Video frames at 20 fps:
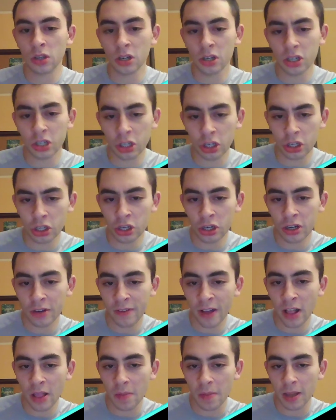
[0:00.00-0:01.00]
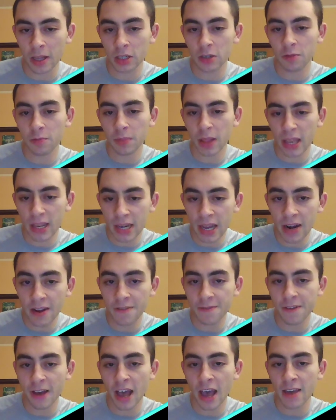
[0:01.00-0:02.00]
so your development of playing knight
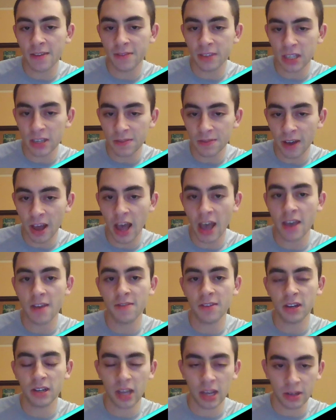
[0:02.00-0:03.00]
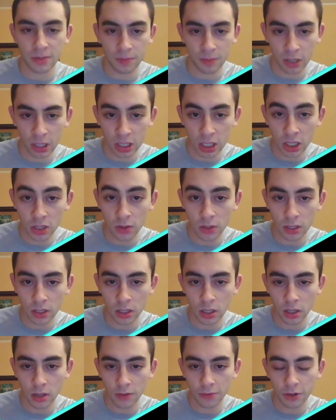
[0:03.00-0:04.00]
f5, d5, and continuing
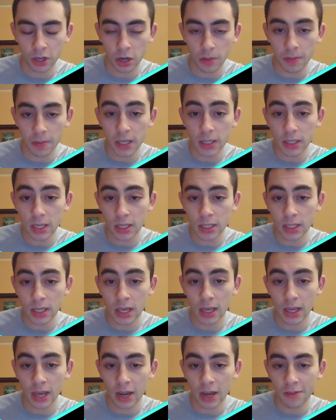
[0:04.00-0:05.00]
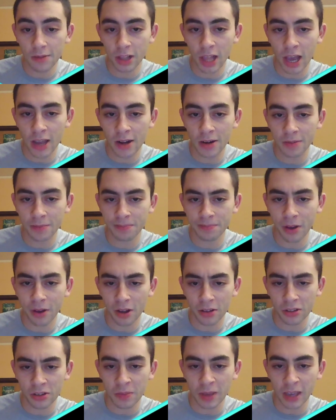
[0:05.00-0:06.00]
to free your pieces kind of relied
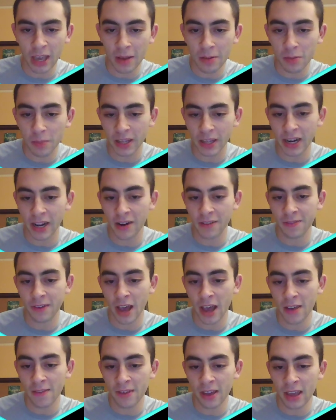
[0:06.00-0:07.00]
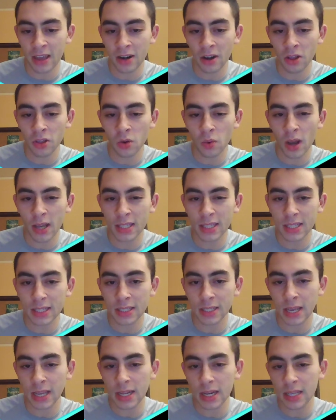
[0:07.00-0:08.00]
upon you being able to play knight f5. And otherwise,
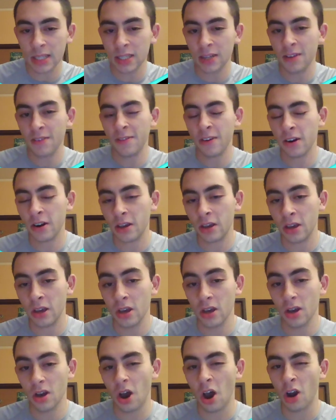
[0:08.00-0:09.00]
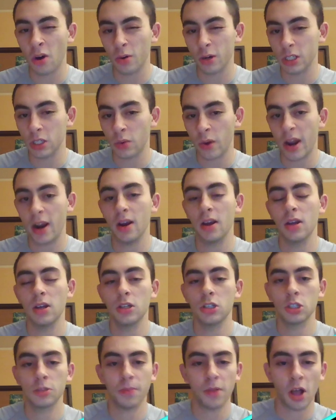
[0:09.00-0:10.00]
this knight is in a very awkward square,
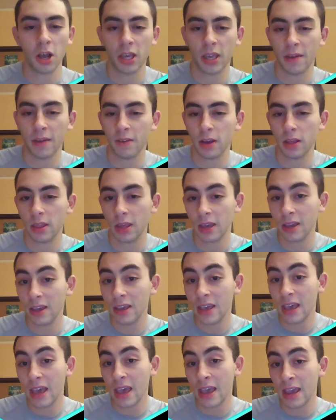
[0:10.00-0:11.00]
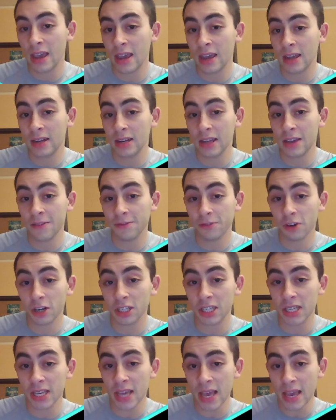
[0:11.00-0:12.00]
just blocking everything. And if rook
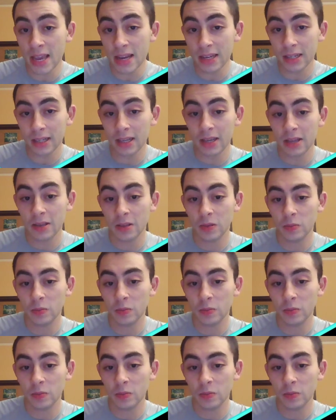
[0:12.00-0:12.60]
to e8,